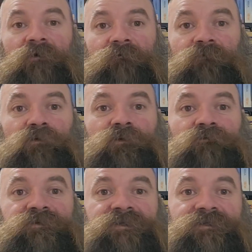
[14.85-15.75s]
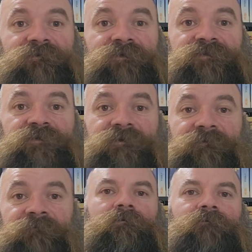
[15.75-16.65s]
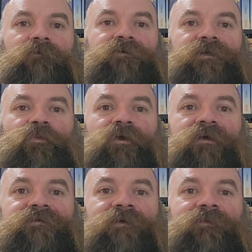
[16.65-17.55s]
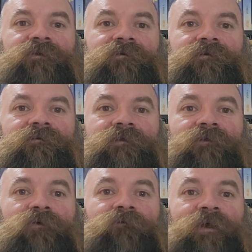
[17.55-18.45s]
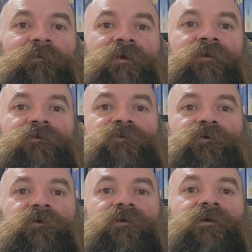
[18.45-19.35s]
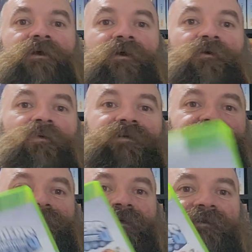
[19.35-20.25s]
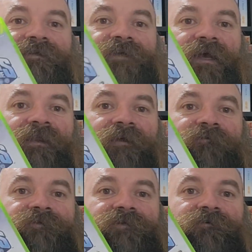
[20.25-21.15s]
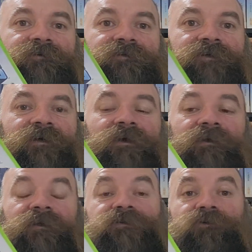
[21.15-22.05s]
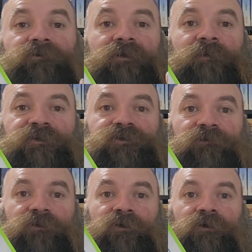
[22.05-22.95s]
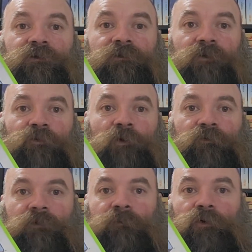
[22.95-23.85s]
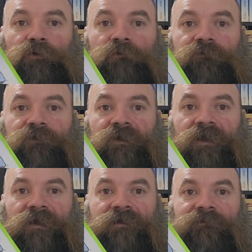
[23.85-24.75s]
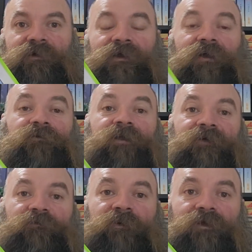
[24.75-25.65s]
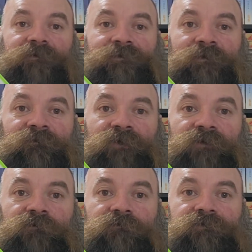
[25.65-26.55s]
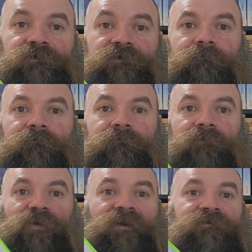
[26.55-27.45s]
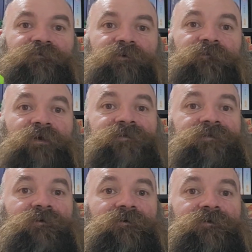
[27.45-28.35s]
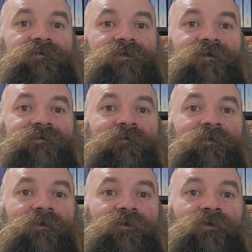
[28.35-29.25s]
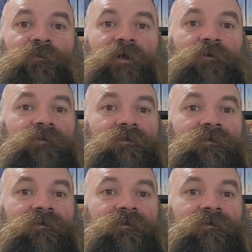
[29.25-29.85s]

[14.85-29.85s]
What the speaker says: for the 360 physically. First up, we got something that the whole family can enjoy, which is the Skylanders series. Yes, you'll need to make sure that you get the appropriate portal for the game, and you'll have to pick up some of the figures. But it's a really fun series. It's something that you can play with,